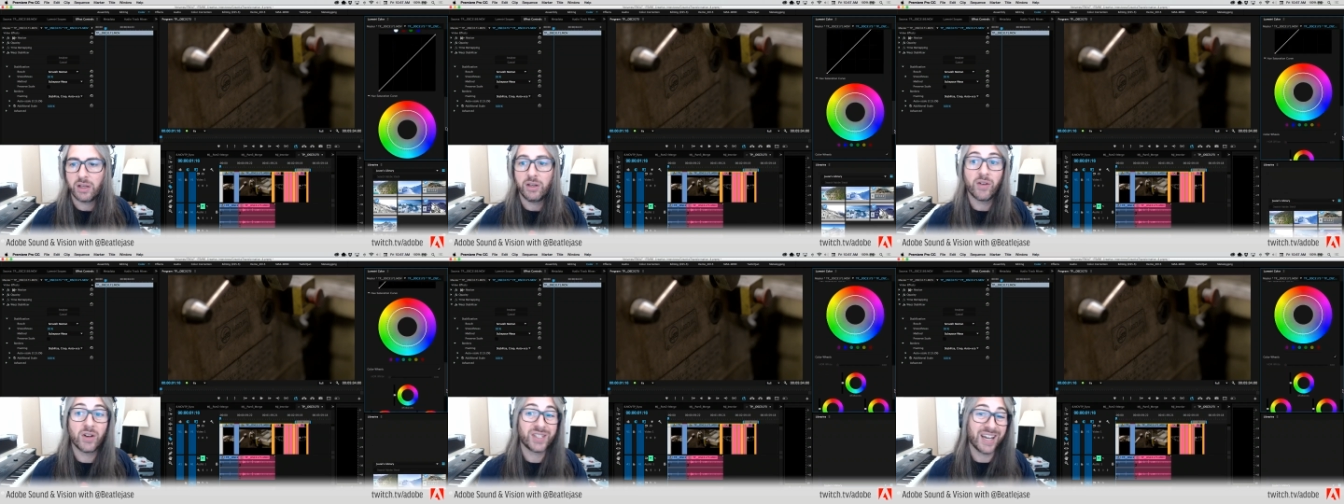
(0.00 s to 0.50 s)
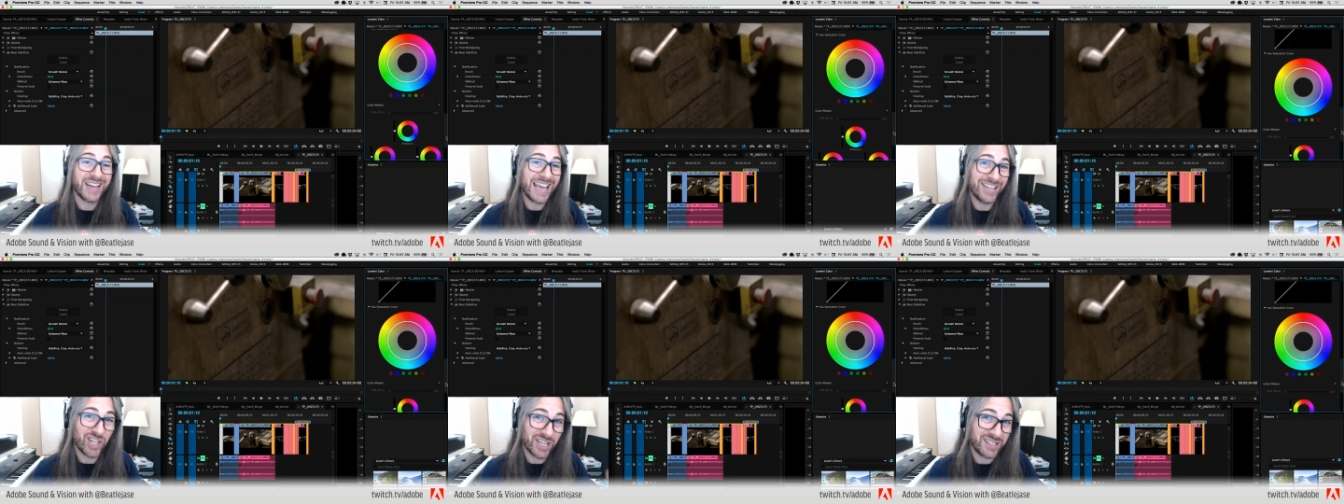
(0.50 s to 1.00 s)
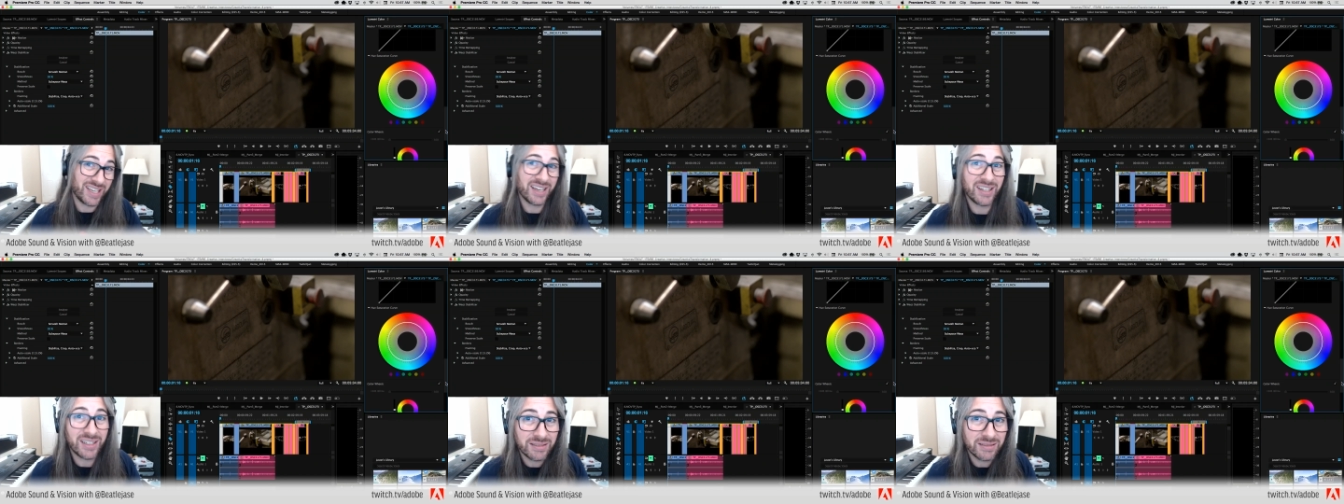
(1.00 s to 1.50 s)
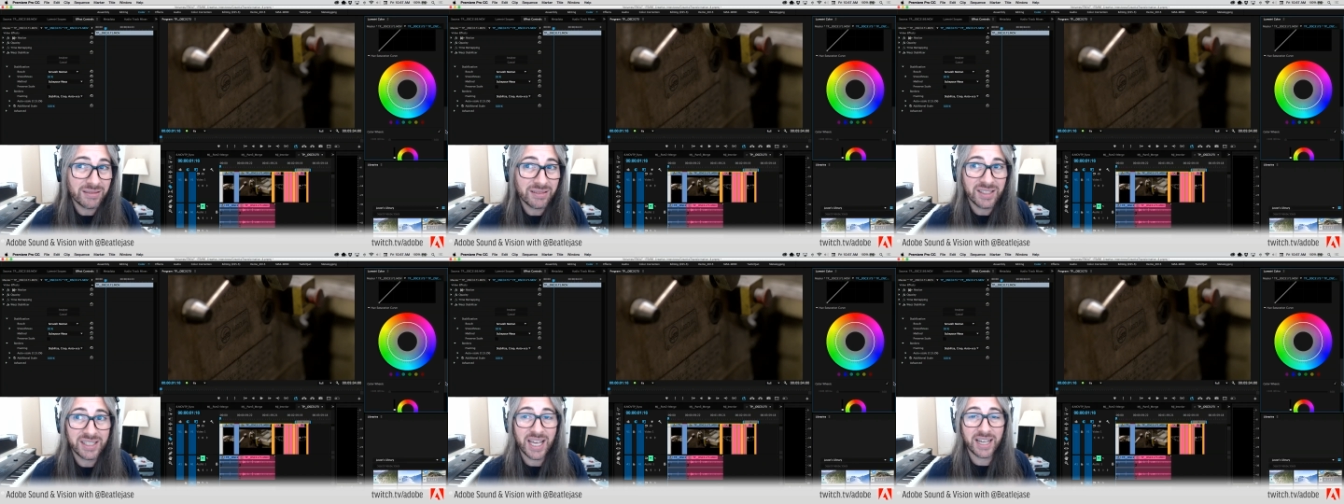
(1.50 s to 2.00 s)
You've also got HSL
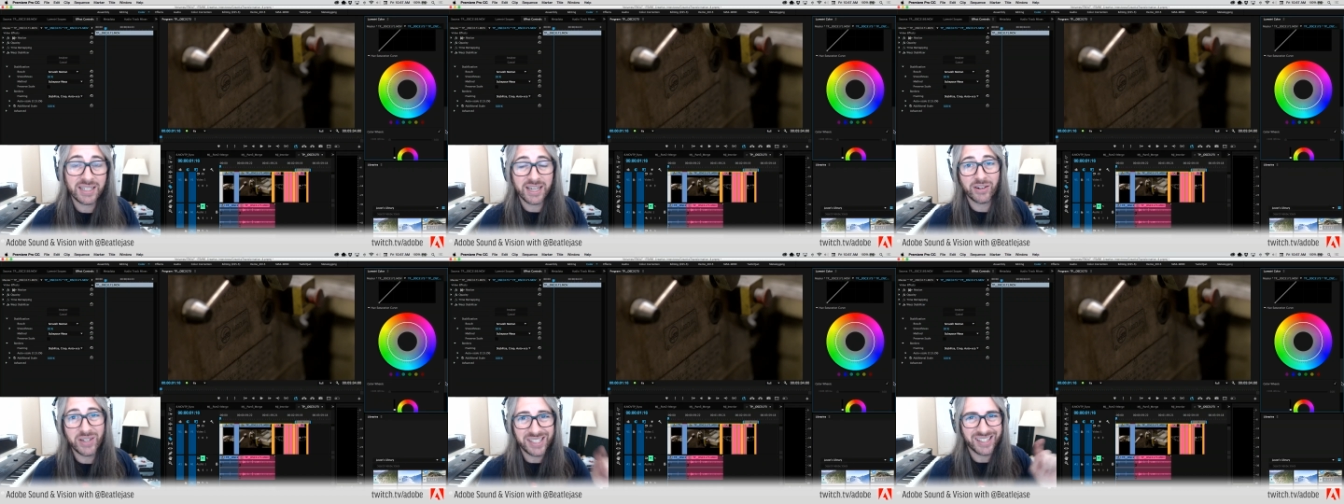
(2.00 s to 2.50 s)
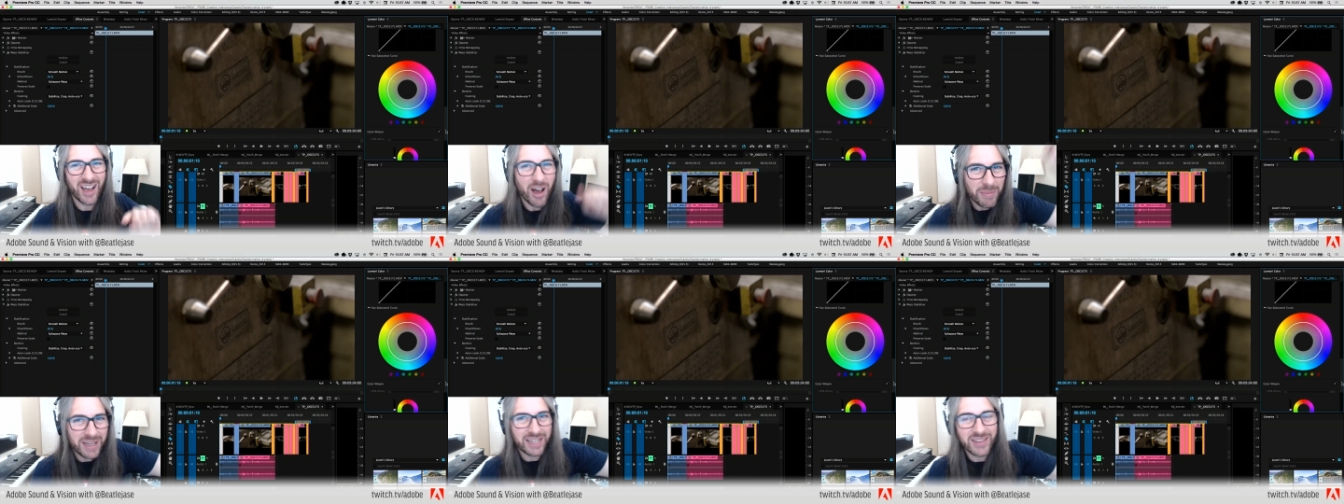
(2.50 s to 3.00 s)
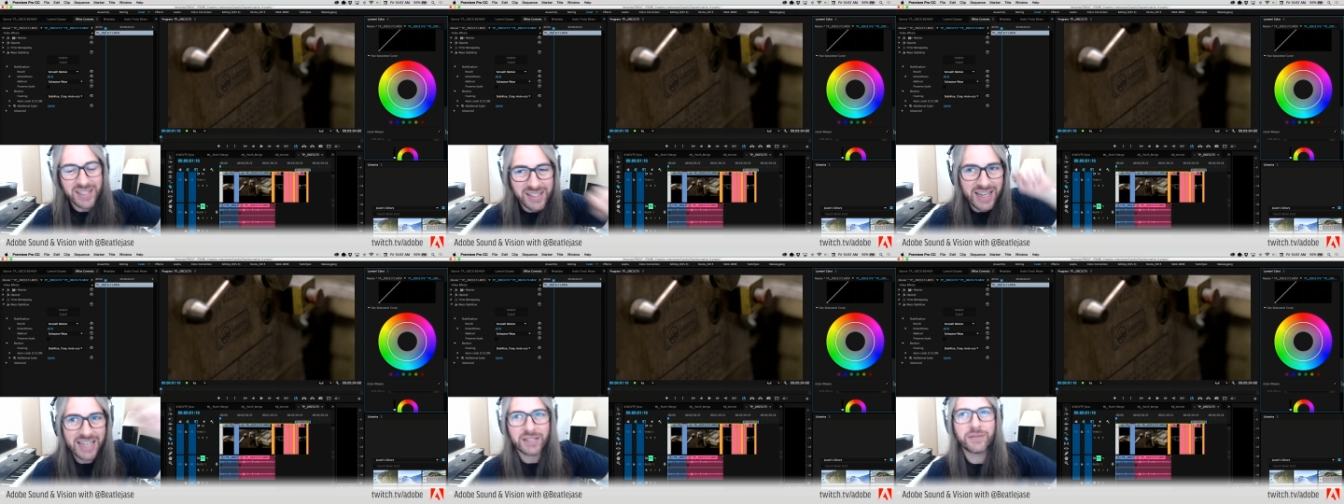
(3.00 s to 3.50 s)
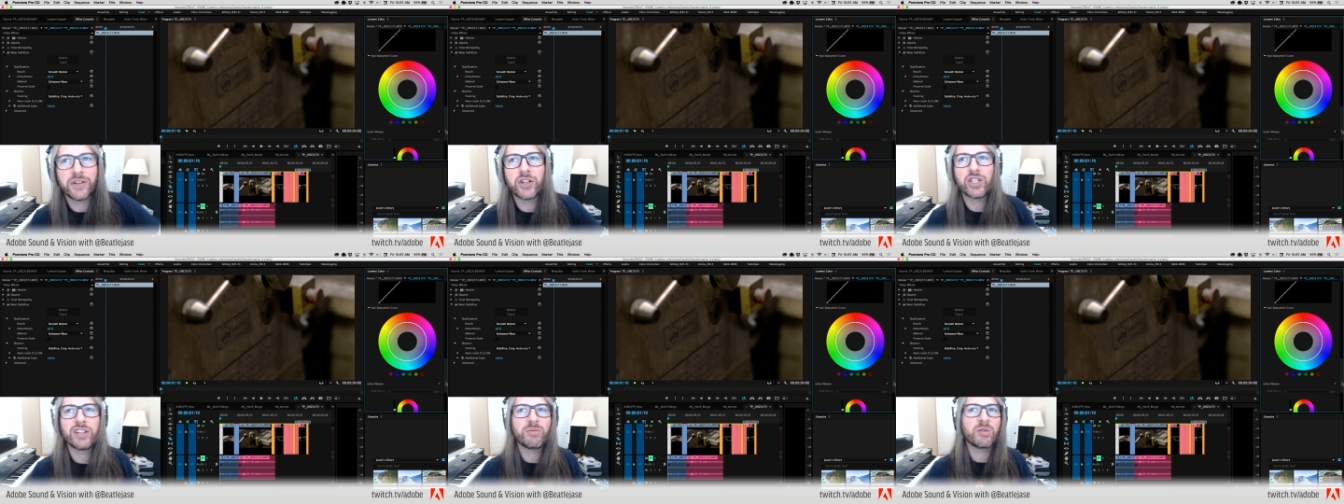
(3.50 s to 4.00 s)
secondaries coming in this next
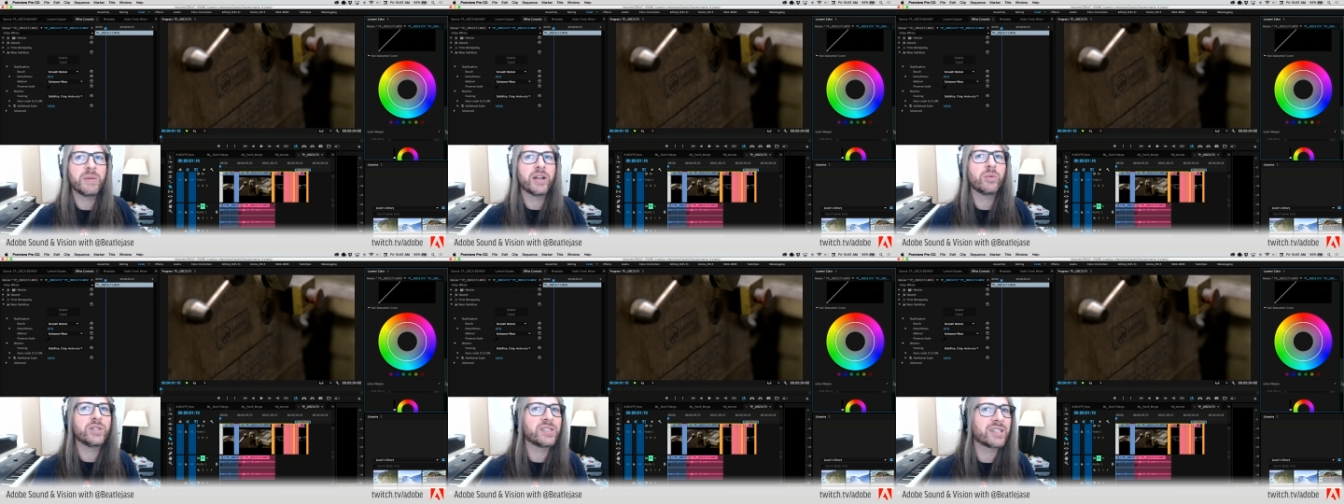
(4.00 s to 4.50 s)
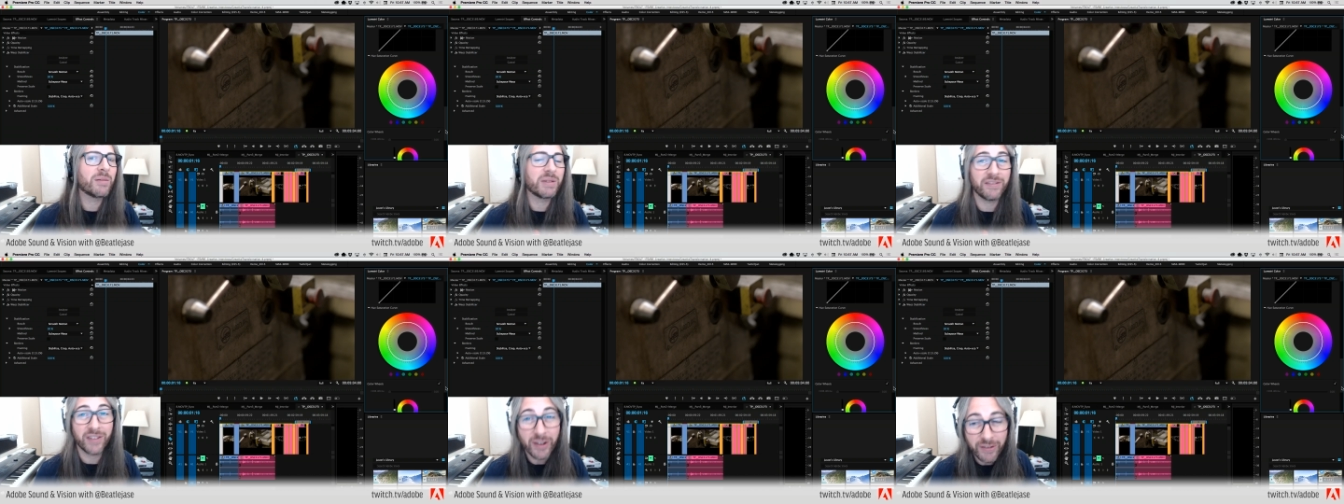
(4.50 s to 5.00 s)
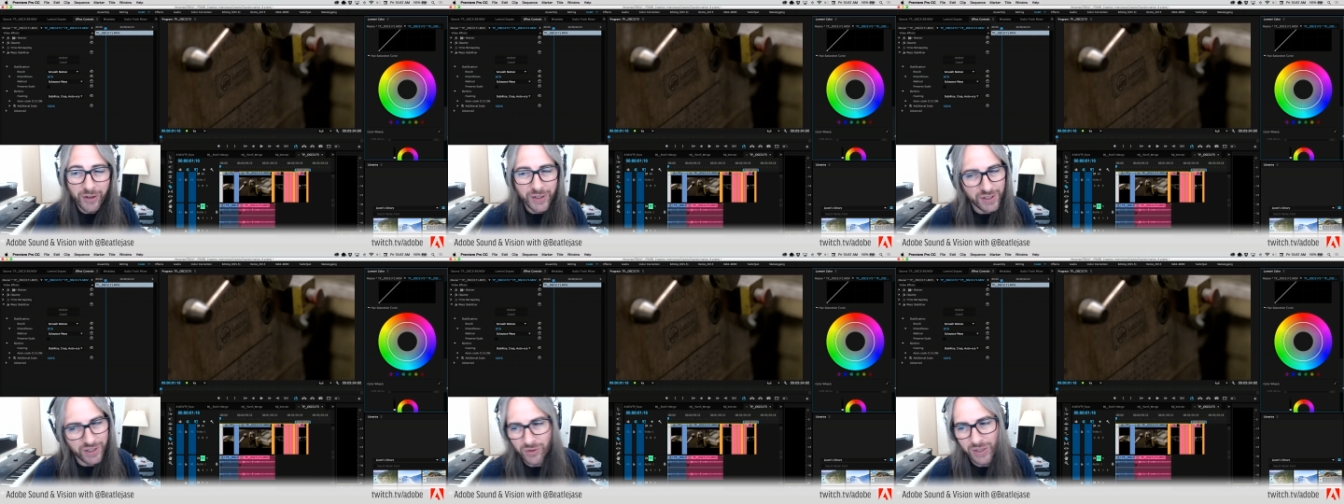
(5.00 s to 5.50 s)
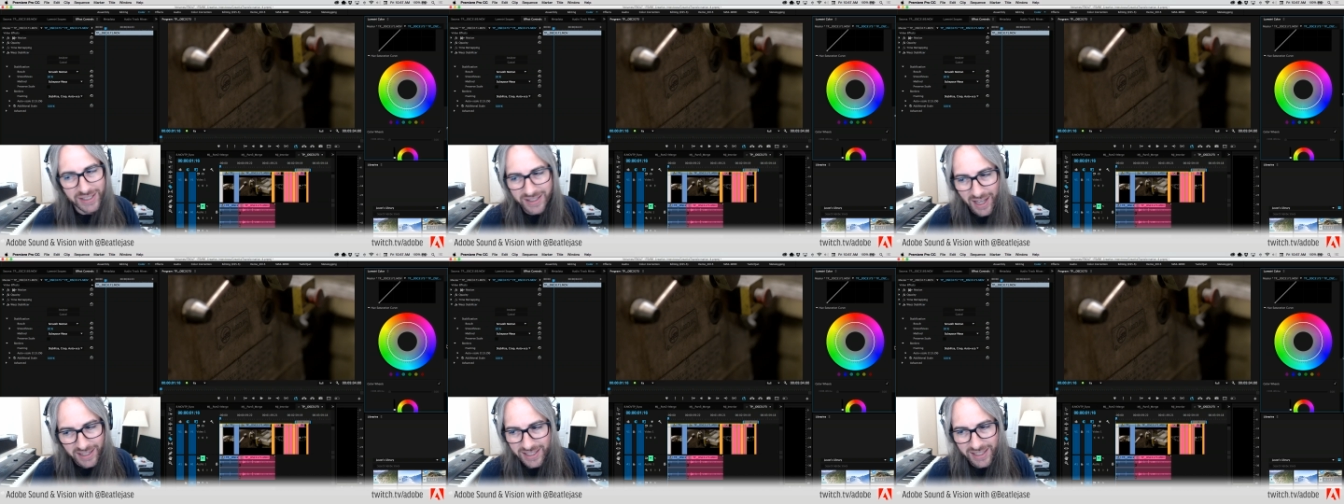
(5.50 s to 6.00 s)
version of Premiere, which is coming very, very soon.
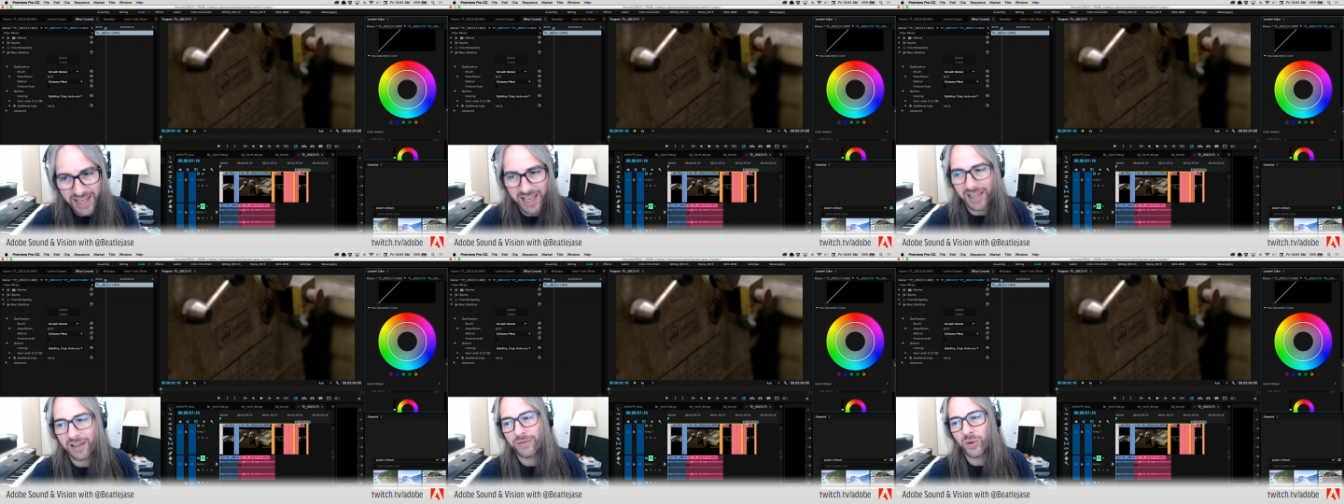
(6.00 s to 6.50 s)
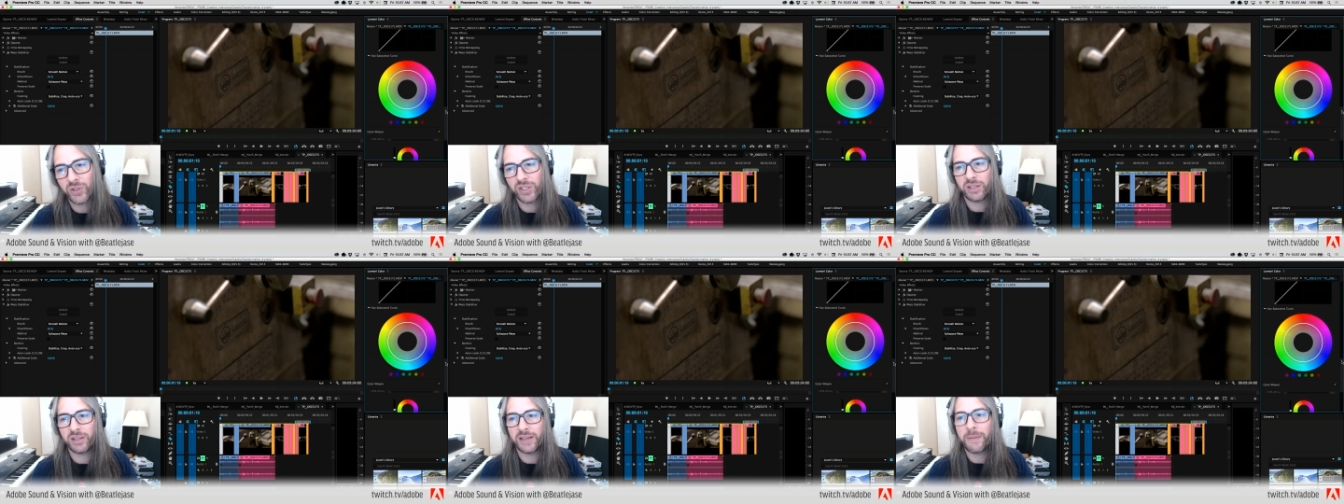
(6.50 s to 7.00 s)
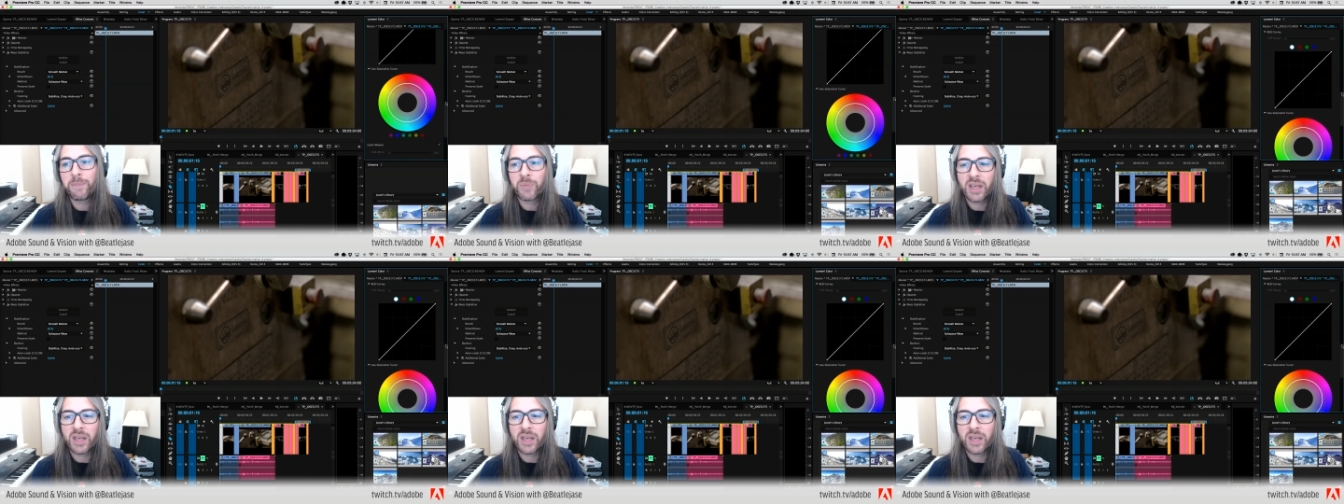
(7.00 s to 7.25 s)
It's not today, unfortunately.